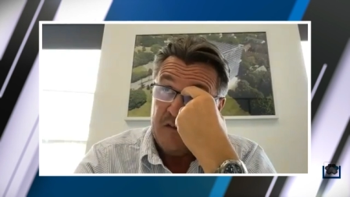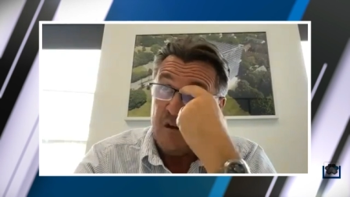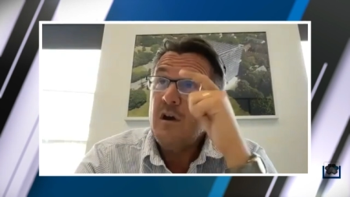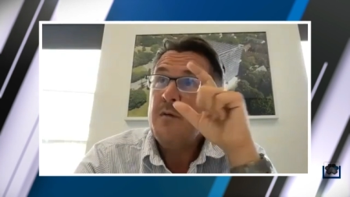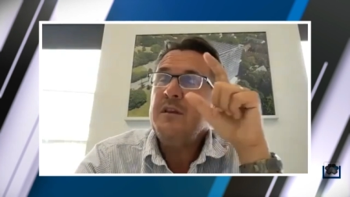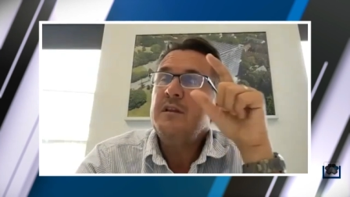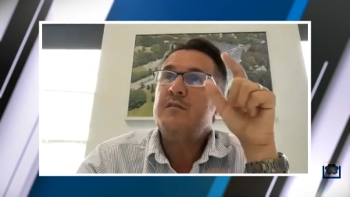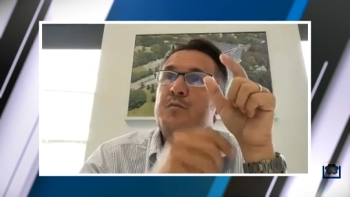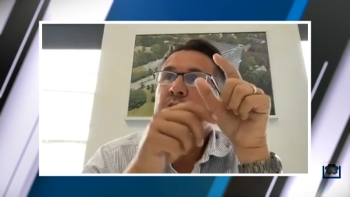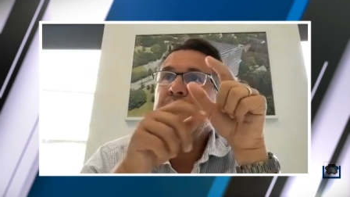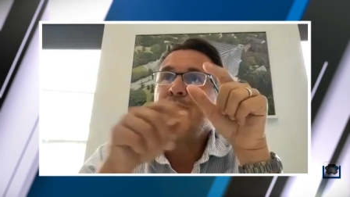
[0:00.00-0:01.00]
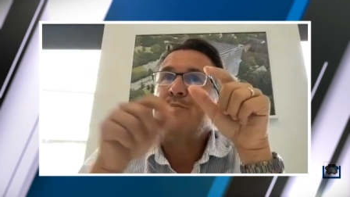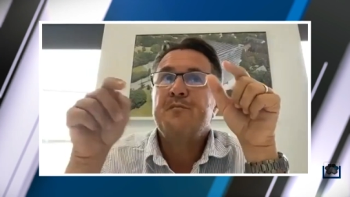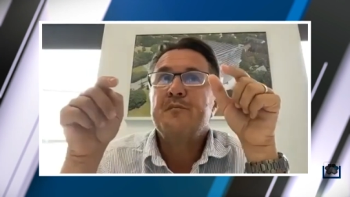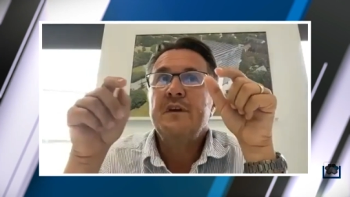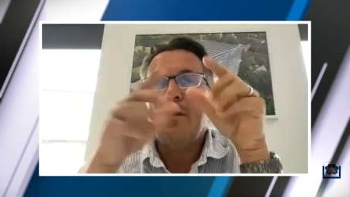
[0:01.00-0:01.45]
So, I mean, it's worth,
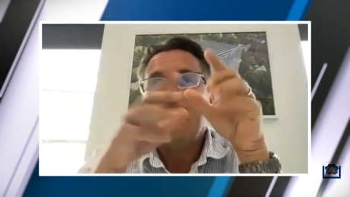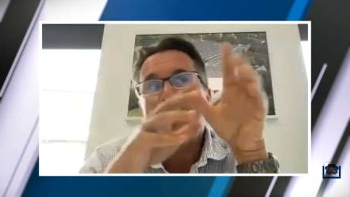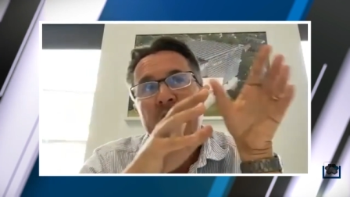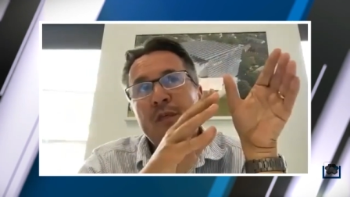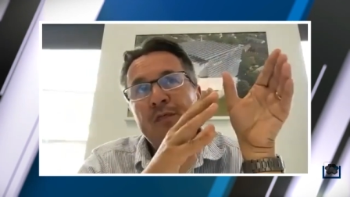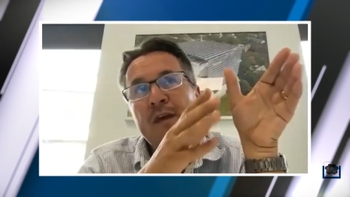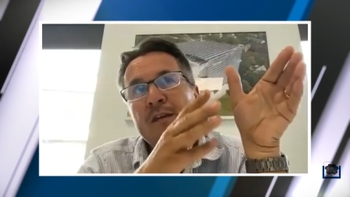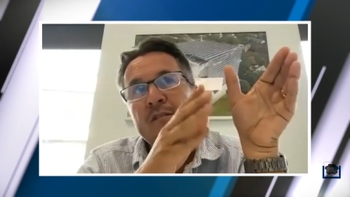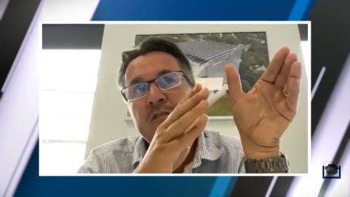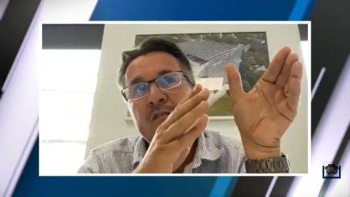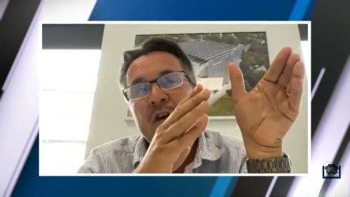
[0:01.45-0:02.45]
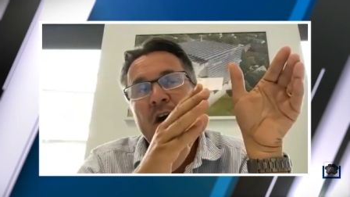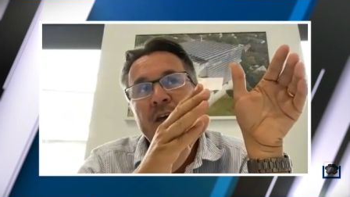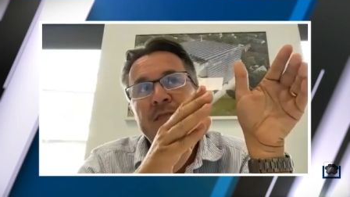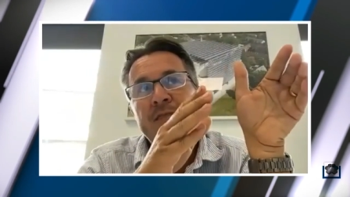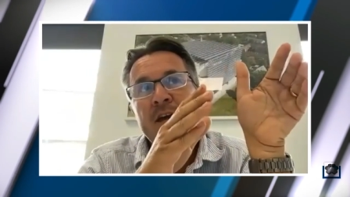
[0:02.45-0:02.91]
yeah, one of the things that
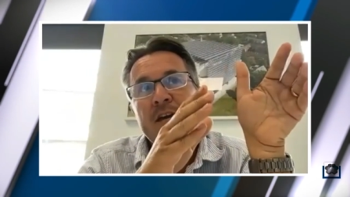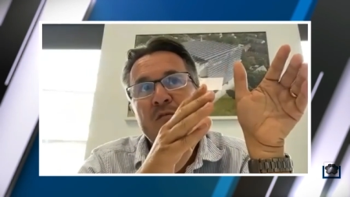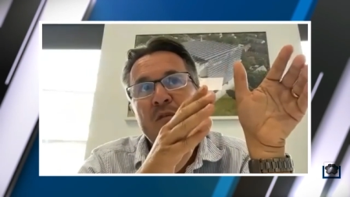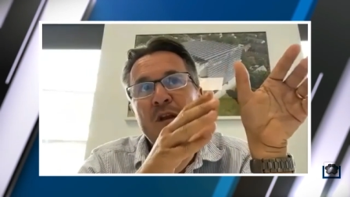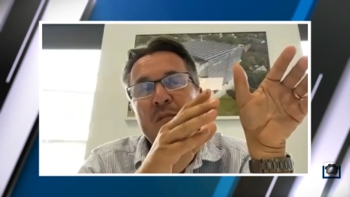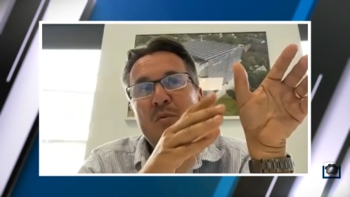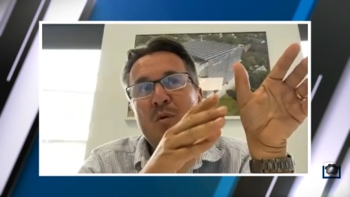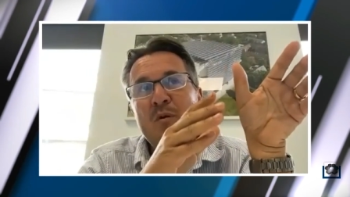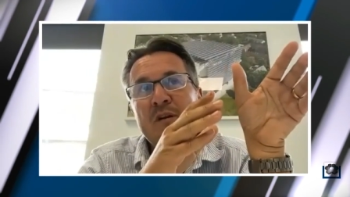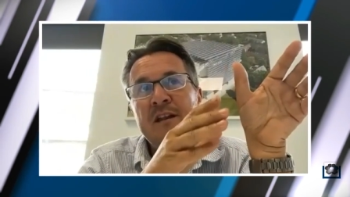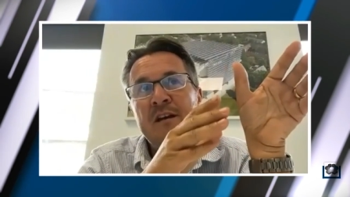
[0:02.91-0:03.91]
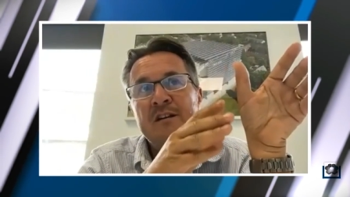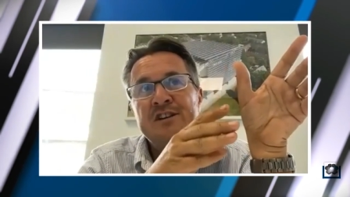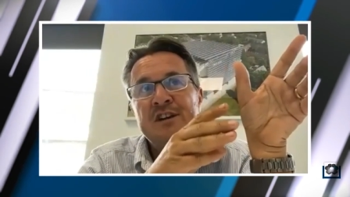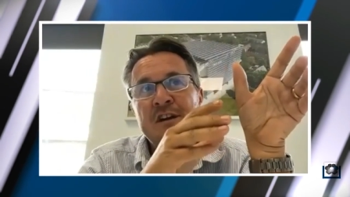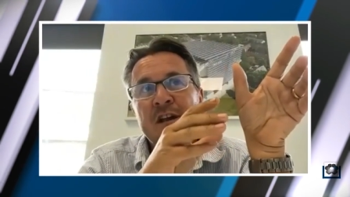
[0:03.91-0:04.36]
I think is really important in
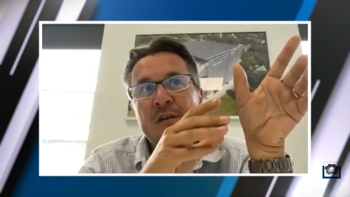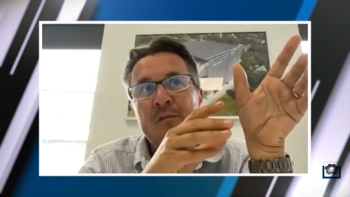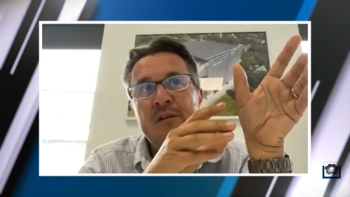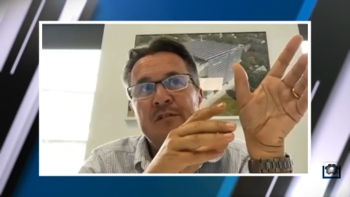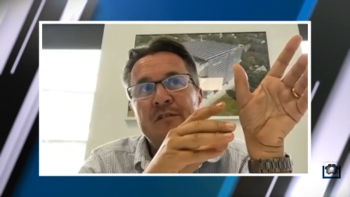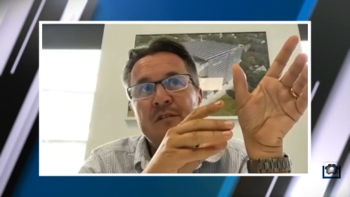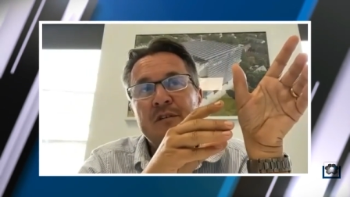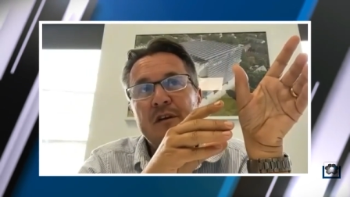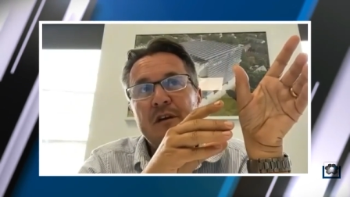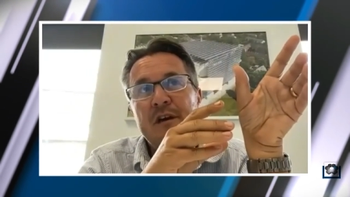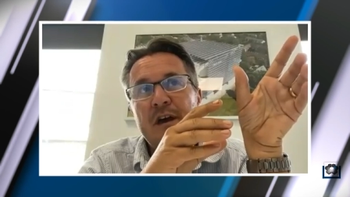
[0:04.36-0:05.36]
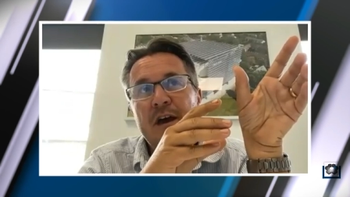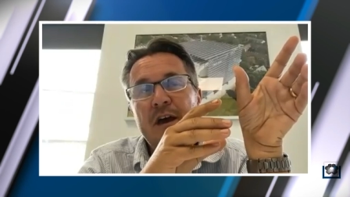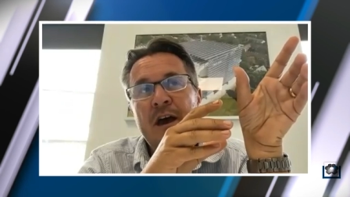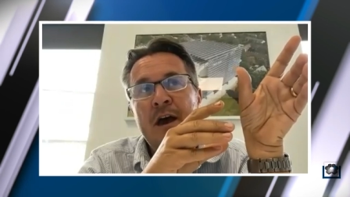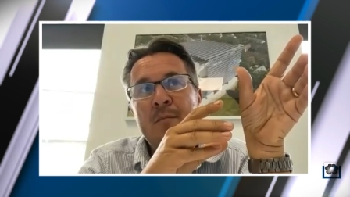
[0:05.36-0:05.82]
our journey was
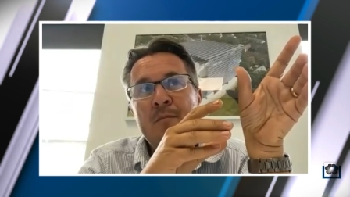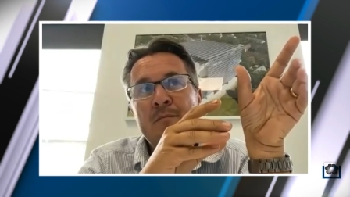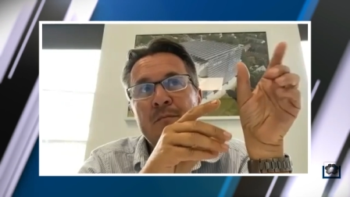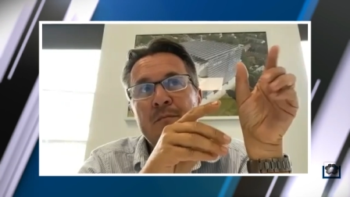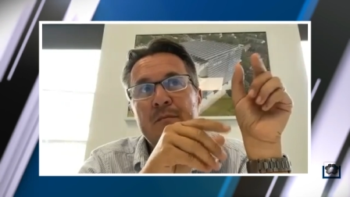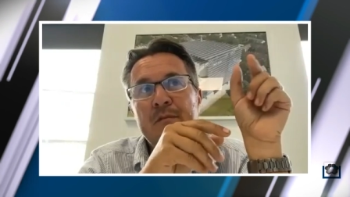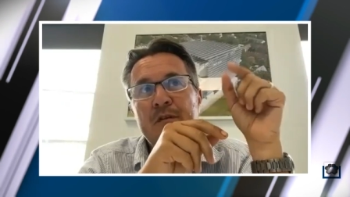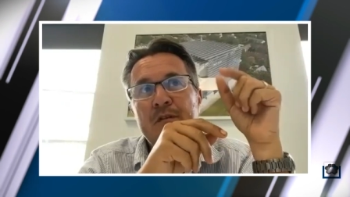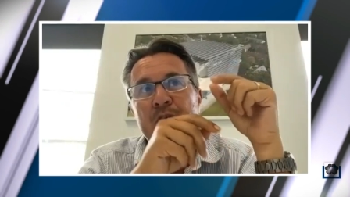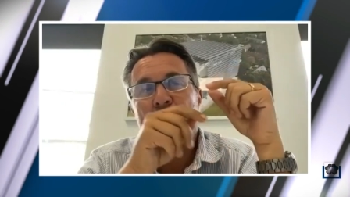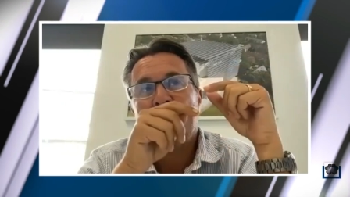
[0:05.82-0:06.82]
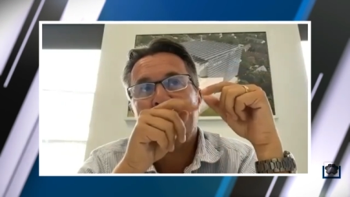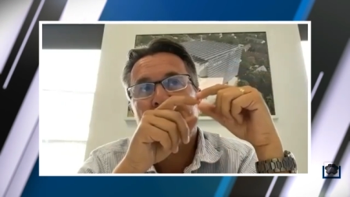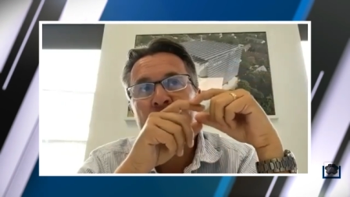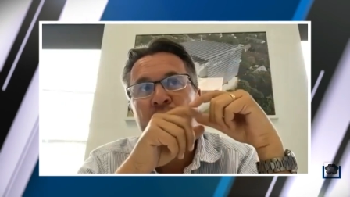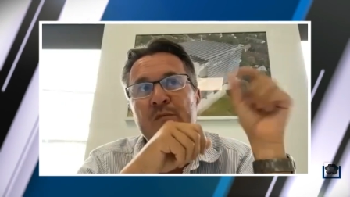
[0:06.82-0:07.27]
um, that
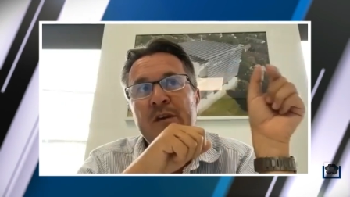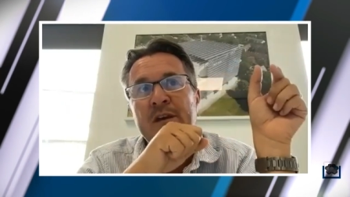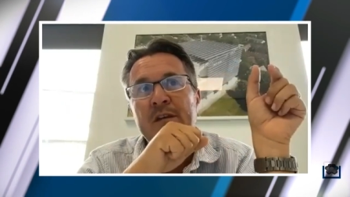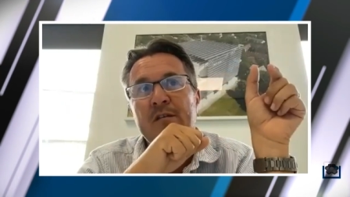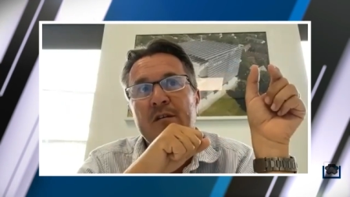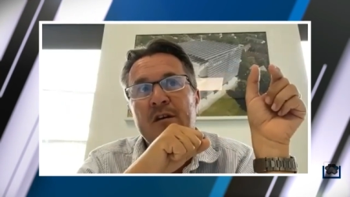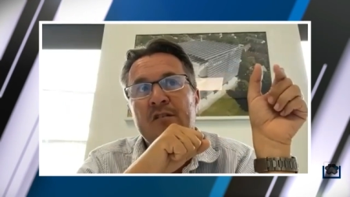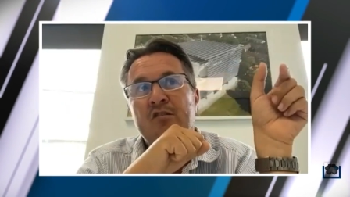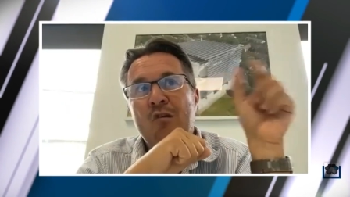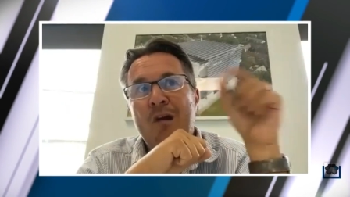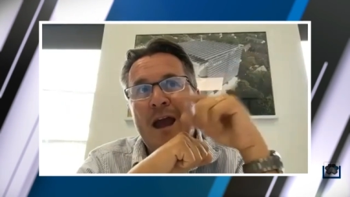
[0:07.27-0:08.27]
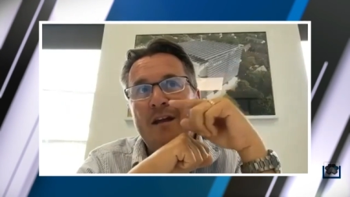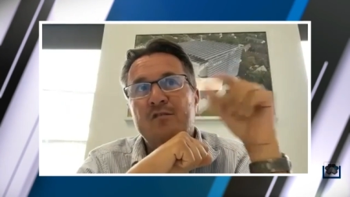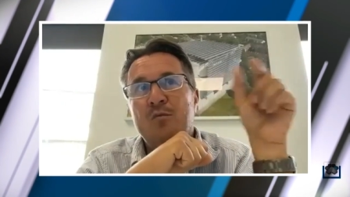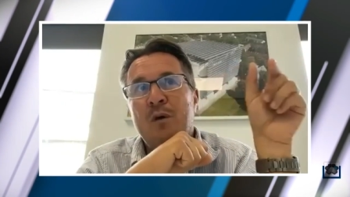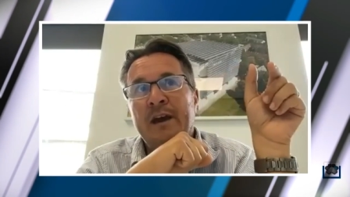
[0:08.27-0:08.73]
as soon as we had
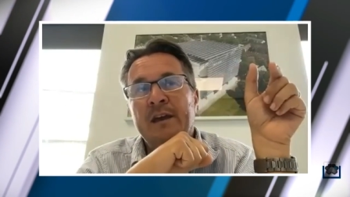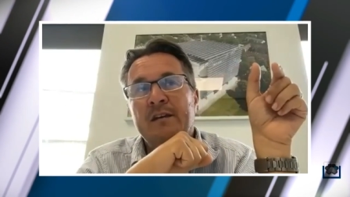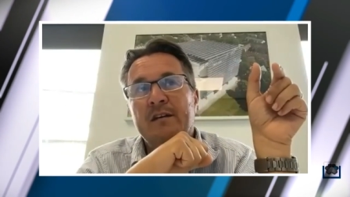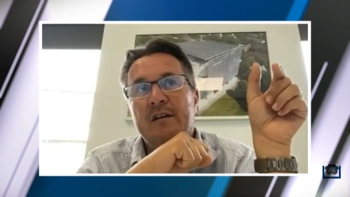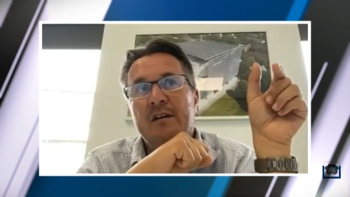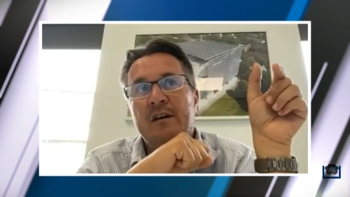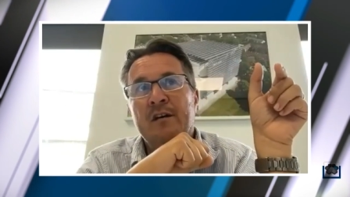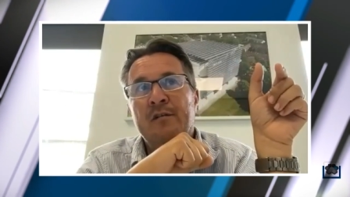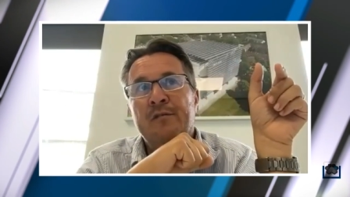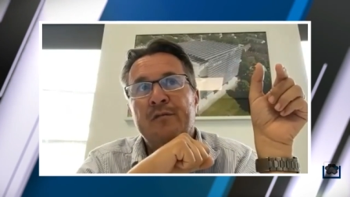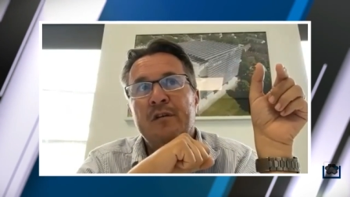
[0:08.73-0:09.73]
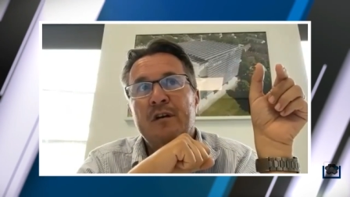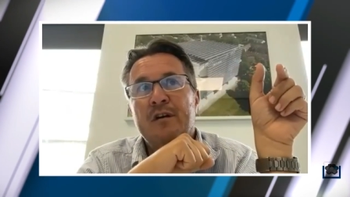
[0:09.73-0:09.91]
cracked away of